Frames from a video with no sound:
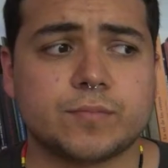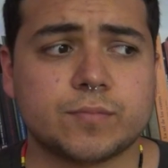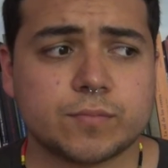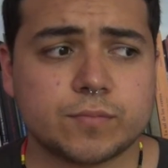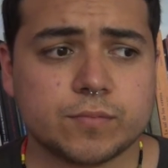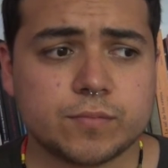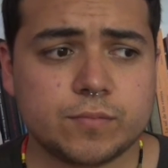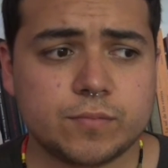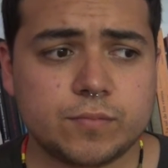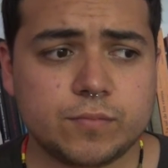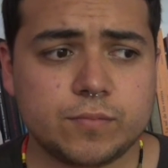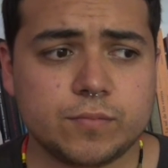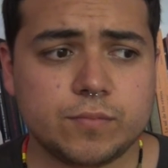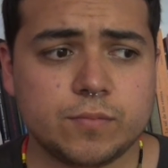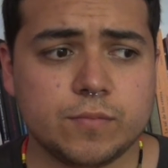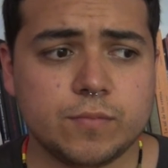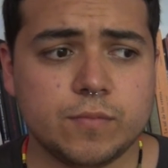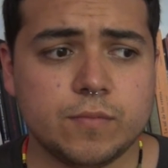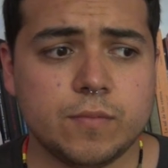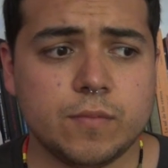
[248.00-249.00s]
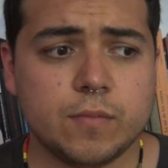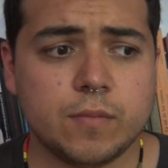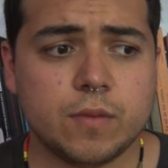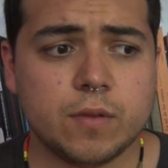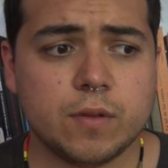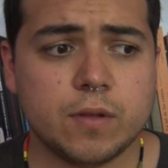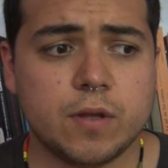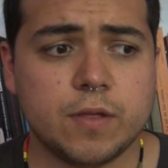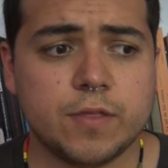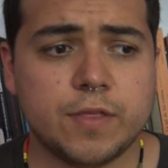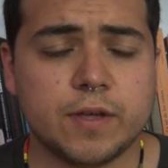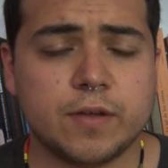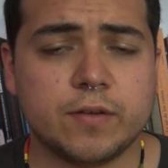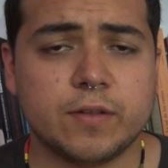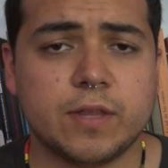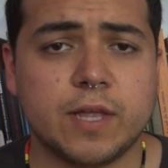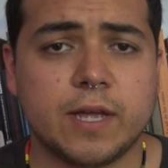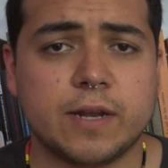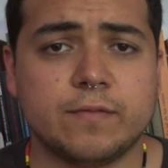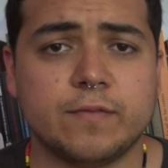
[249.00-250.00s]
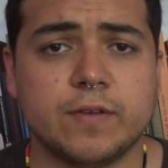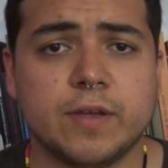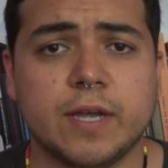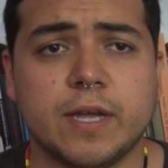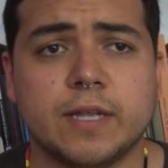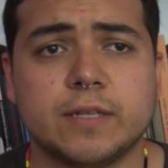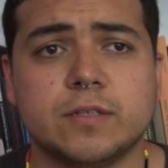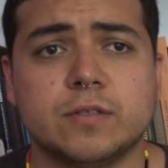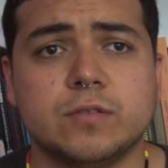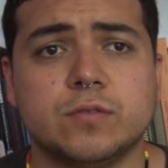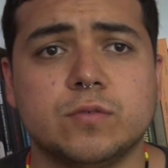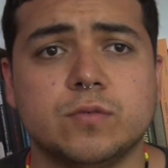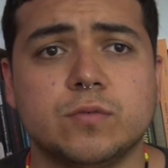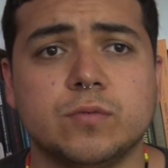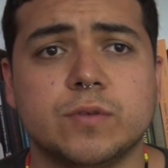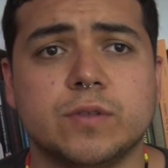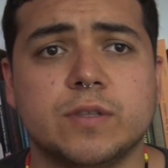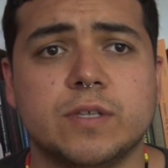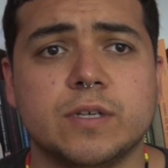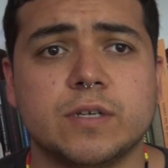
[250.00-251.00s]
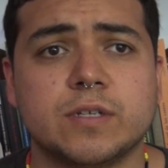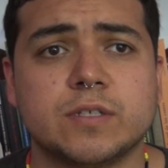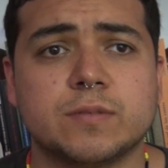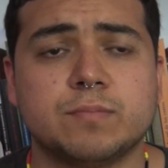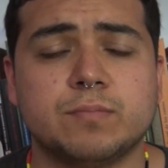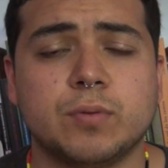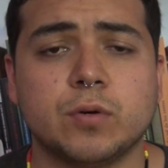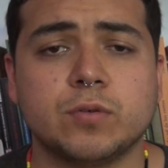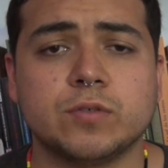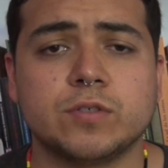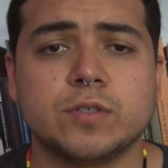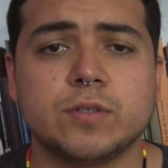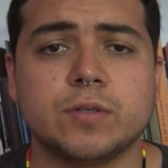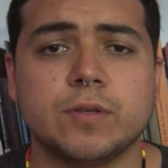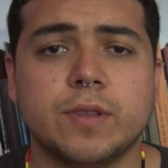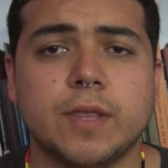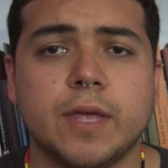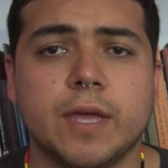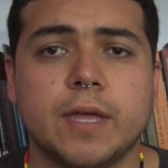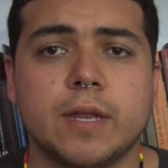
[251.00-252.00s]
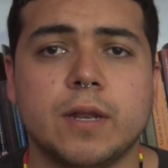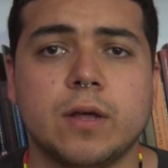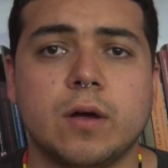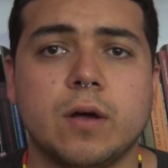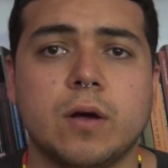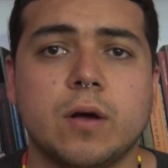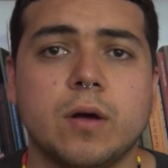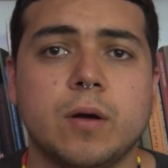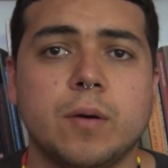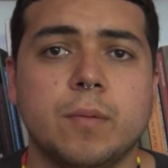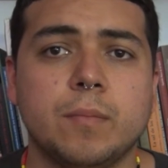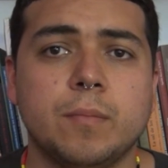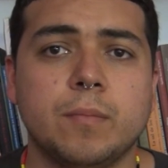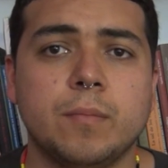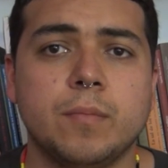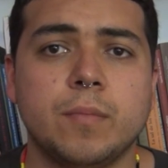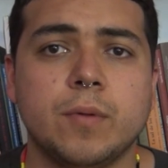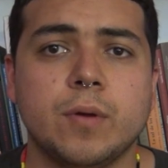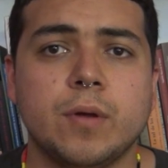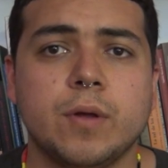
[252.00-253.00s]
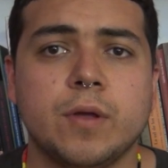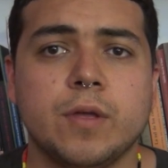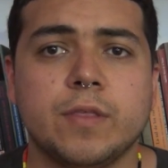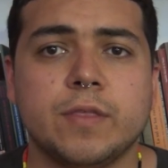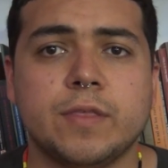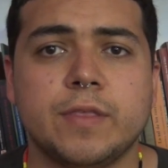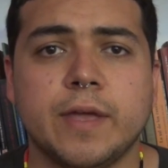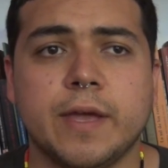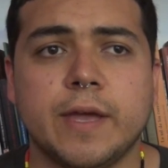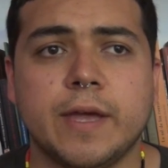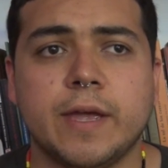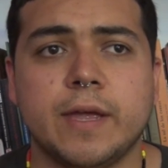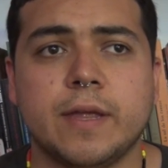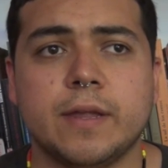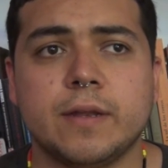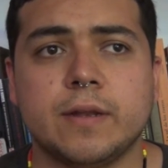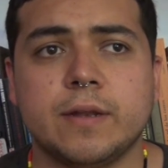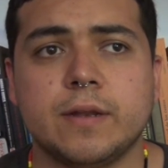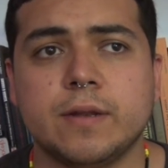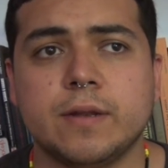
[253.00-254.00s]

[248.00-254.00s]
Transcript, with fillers: I think a lot of it had to do with the exposure that um, that